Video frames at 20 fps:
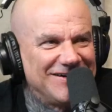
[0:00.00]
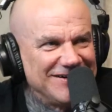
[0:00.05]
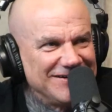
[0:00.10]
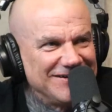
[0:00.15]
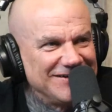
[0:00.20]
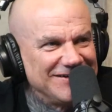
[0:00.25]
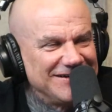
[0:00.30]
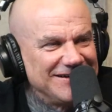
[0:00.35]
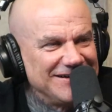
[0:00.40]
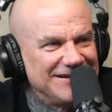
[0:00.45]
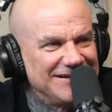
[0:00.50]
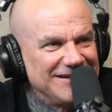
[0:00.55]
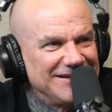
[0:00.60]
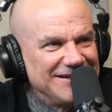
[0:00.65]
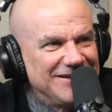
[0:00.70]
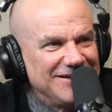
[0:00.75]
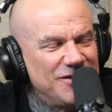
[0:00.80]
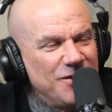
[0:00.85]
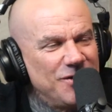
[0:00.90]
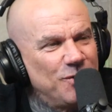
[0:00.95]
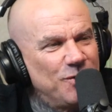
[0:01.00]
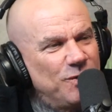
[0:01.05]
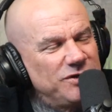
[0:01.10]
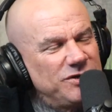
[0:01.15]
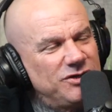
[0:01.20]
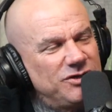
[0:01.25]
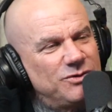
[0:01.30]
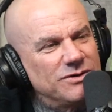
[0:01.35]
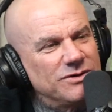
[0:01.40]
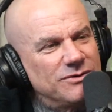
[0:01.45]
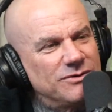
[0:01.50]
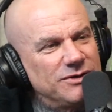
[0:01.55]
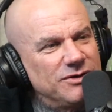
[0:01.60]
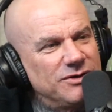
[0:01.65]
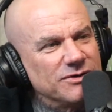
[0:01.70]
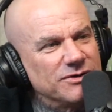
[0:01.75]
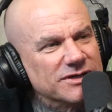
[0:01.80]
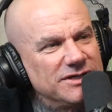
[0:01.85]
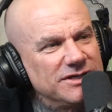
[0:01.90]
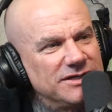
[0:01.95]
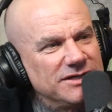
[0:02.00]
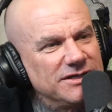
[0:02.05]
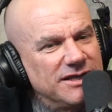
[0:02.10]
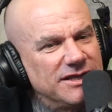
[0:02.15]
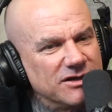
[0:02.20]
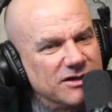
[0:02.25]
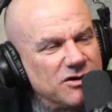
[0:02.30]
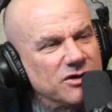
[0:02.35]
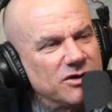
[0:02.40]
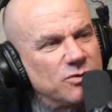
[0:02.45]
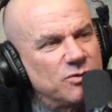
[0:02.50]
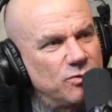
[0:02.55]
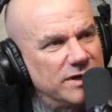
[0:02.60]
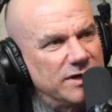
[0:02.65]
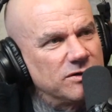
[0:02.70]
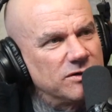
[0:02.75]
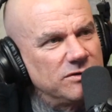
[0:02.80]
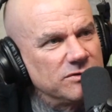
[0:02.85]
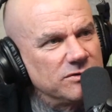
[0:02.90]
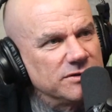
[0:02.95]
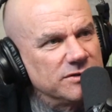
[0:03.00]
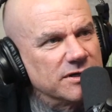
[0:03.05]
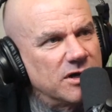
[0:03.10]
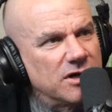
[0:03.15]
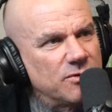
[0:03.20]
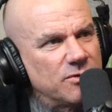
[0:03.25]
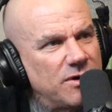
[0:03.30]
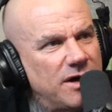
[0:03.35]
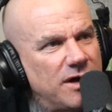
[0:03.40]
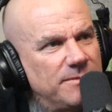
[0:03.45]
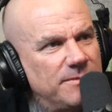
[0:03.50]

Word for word: It was awful. It was awful. When you were a kid, did they call you Riggle or did they call you Rob?